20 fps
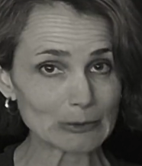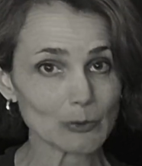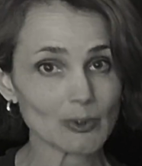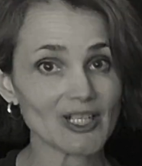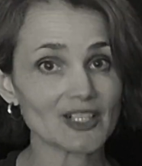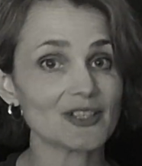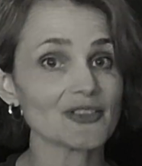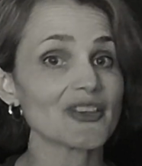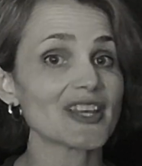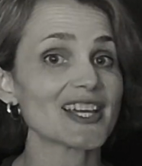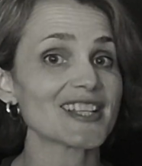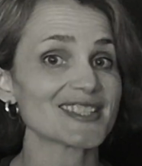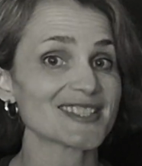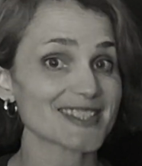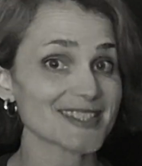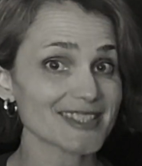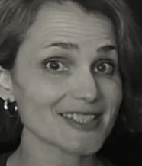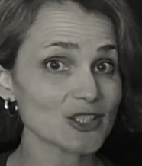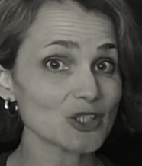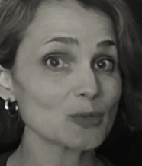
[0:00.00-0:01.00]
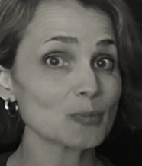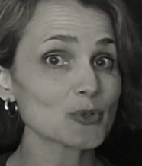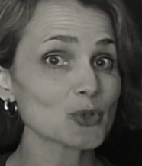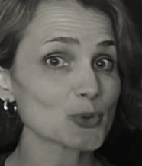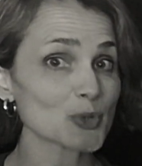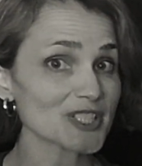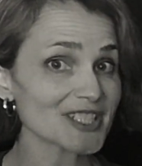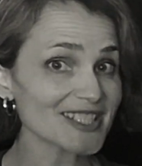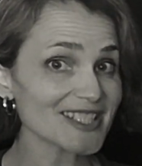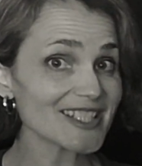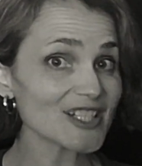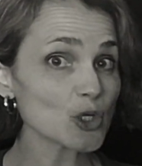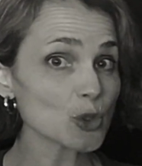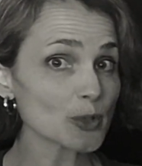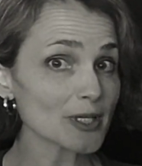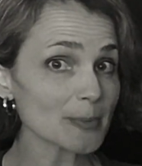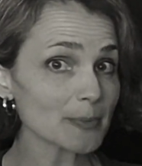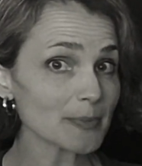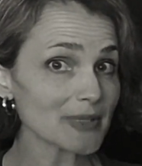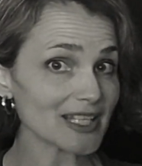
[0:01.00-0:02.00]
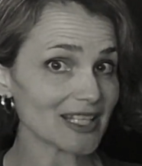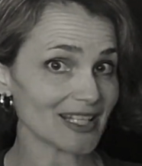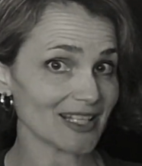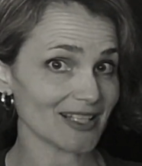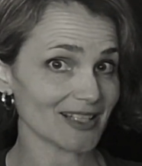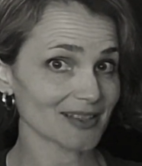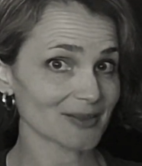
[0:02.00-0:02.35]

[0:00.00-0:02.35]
Well, that's still pretty creepy.